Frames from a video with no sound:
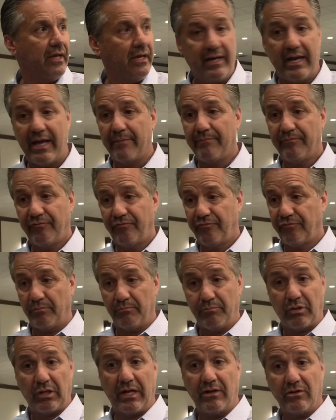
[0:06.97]
And that
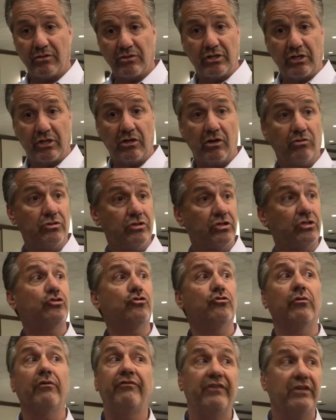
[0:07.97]
from players to coaches
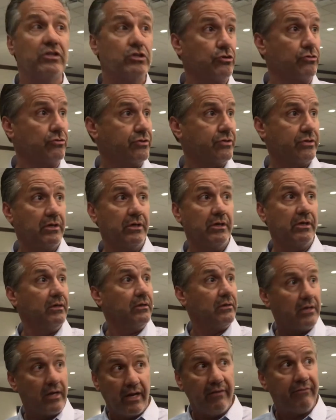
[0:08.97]
to officials
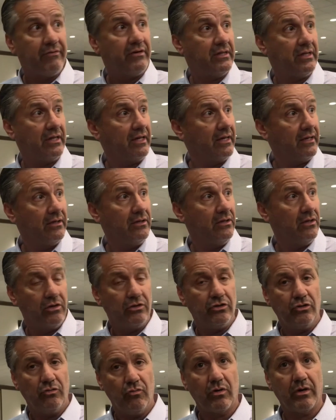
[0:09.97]
to everything. You know,
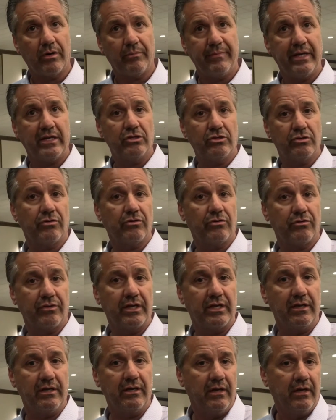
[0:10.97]
you want to make sure
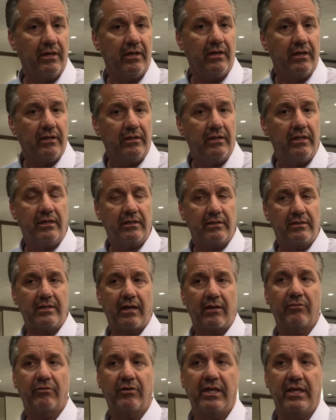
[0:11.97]
the
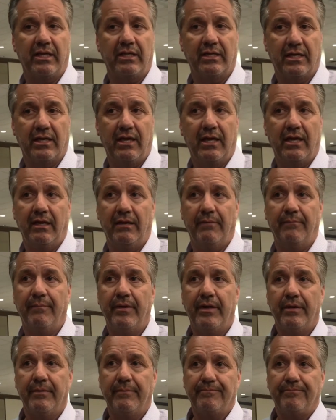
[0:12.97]
integrity of the game
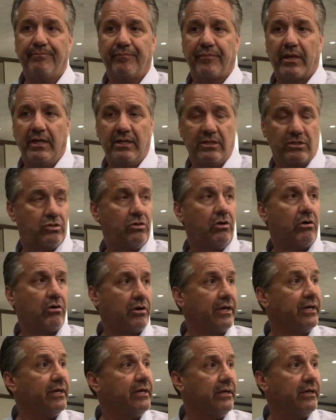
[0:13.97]
is
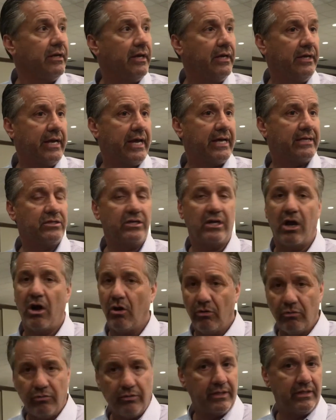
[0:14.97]
guarded. And that's the
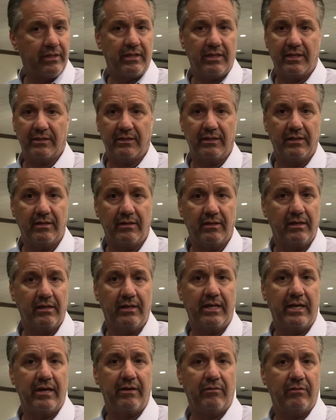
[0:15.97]
only thing
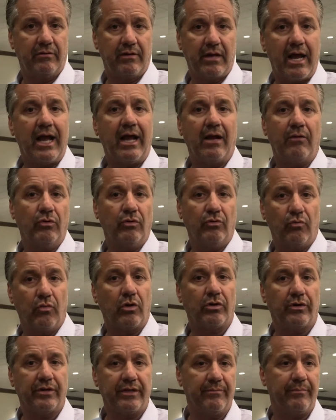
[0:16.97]
that I would
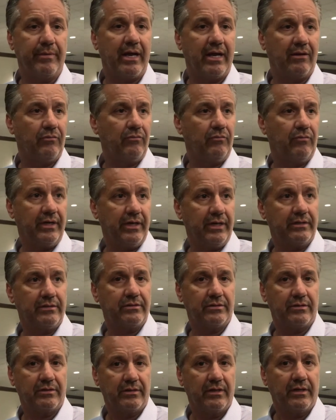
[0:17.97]
worry about when
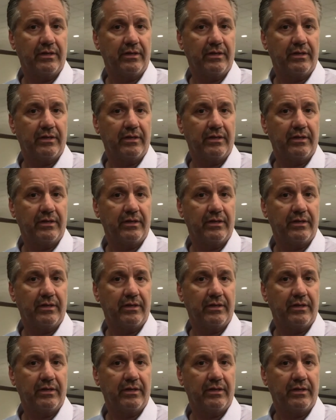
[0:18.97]
it's,